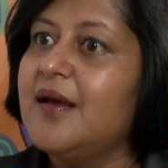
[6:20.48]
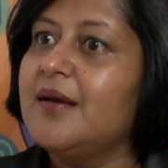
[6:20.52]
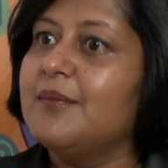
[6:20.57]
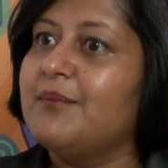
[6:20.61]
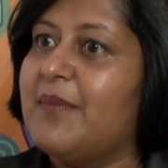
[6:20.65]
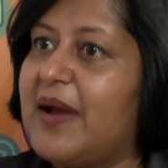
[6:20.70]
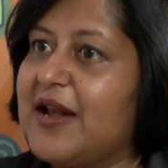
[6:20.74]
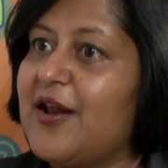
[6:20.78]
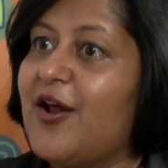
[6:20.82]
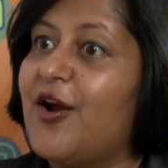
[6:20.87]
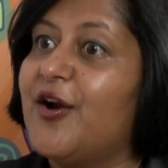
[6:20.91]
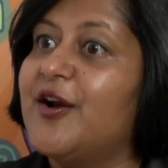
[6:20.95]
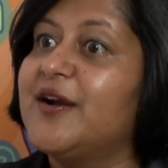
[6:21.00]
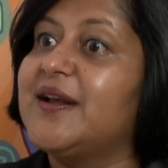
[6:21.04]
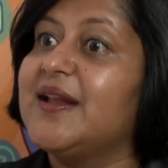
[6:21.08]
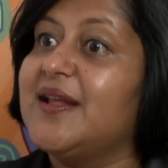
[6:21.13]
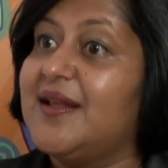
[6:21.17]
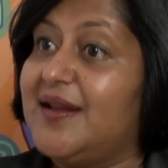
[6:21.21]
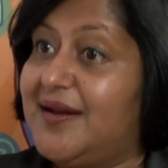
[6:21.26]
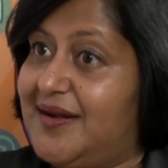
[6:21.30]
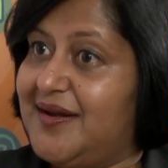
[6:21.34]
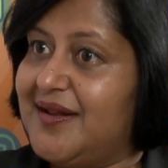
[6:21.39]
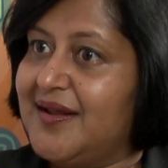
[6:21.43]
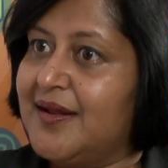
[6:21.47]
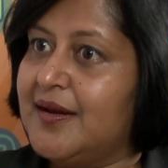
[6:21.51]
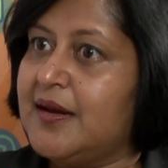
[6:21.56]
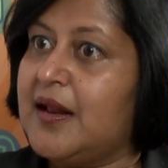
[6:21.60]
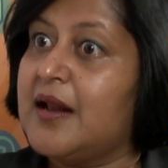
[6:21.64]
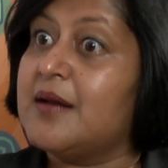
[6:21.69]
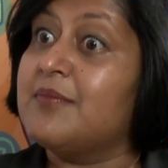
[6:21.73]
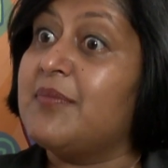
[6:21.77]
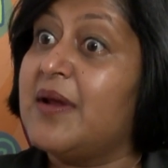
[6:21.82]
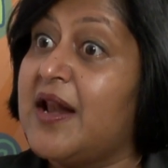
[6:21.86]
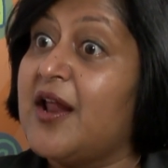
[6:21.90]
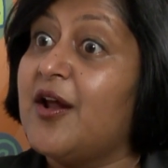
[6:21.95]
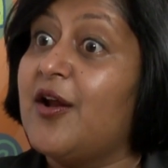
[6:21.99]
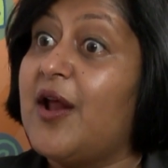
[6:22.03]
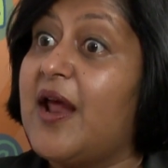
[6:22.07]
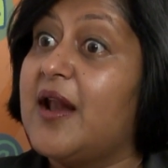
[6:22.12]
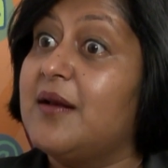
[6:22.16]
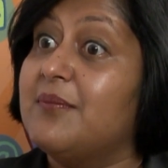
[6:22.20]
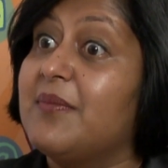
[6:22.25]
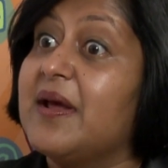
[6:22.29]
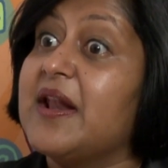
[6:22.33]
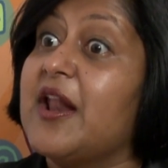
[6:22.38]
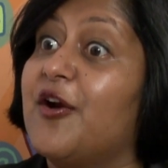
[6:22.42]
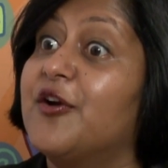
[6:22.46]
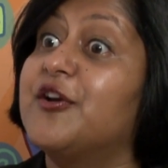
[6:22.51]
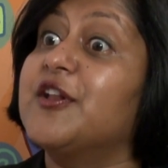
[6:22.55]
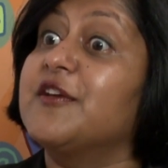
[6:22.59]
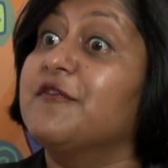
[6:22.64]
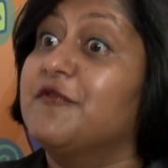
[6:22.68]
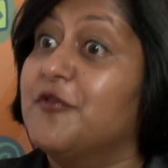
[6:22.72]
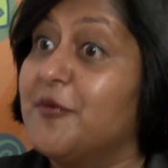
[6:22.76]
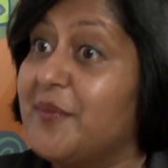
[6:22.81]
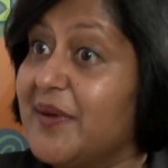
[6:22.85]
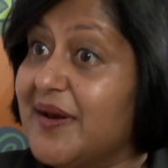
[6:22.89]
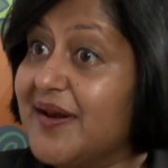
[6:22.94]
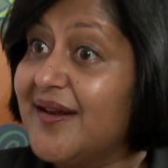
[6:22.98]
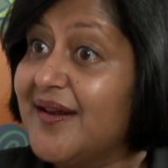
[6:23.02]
Minority Indian and minority woman.